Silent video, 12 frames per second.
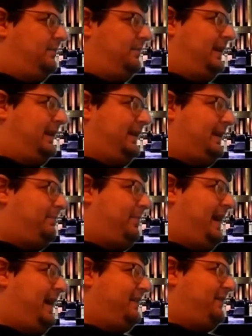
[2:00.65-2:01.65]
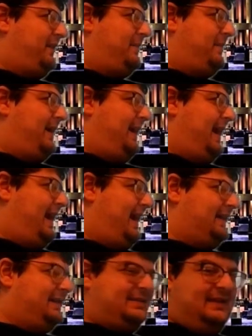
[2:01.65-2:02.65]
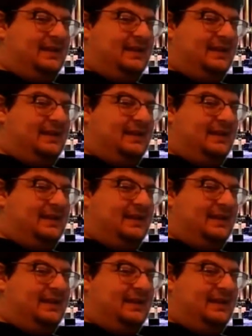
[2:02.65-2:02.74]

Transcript: But it's bad for my hat